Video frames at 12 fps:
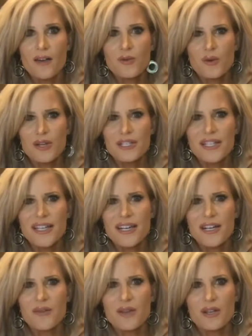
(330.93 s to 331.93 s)
quarantined
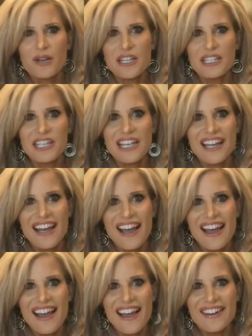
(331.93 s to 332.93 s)
and going crazy
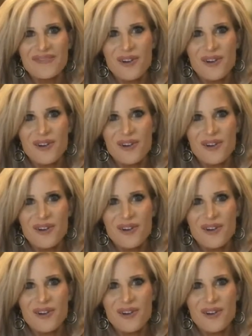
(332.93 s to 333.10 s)
and